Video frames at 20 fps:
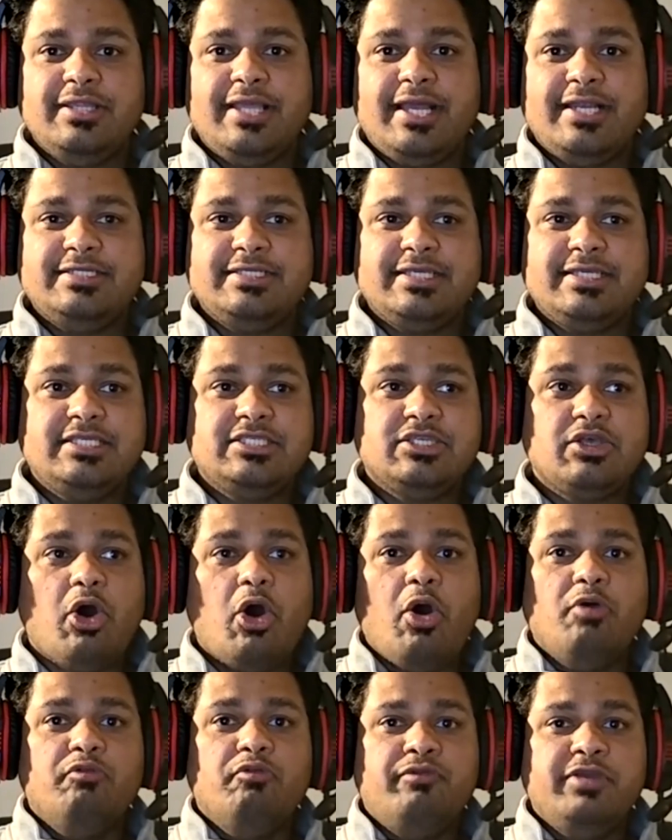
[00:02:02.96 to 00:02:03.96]
that says,
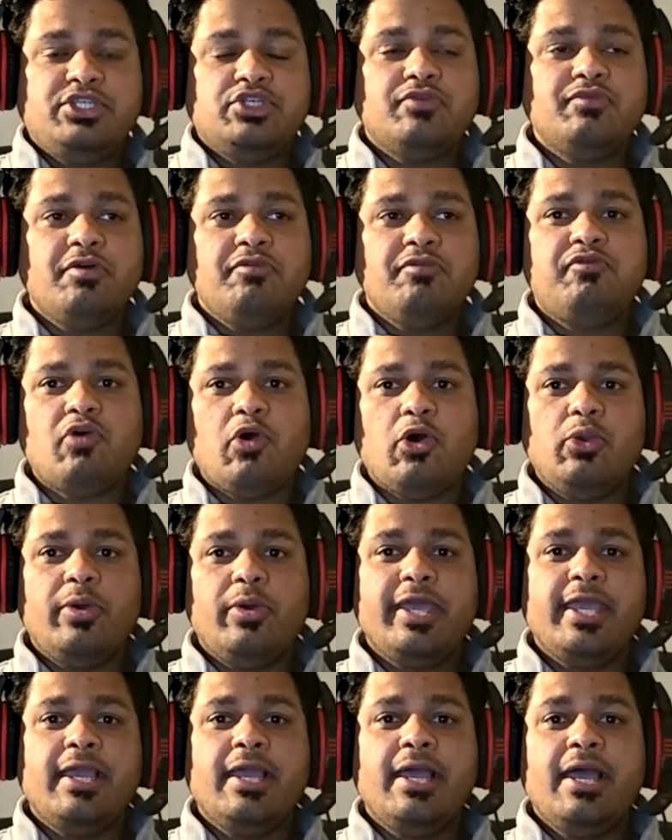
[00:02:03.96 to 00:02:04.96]
which of the
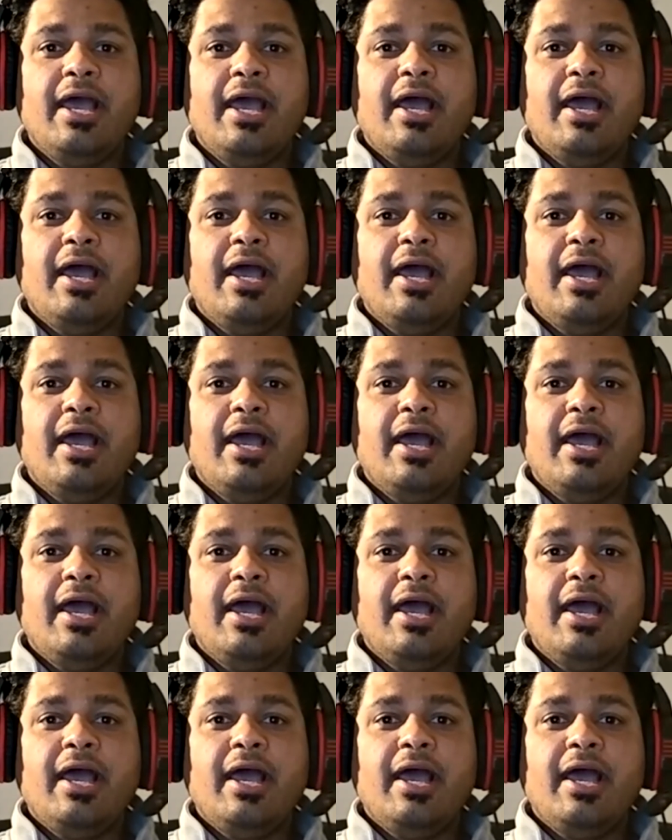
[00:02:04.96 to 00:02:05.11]
following